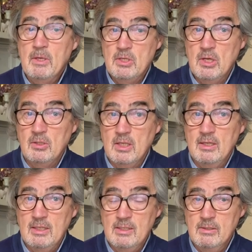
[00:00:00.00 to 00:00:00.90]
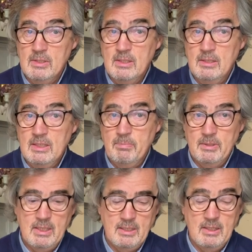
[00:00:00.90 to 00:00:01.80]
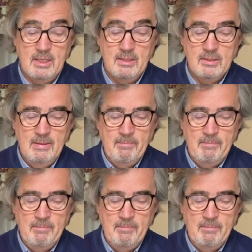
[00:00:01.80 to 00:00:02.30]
dug their heels in deeper like that.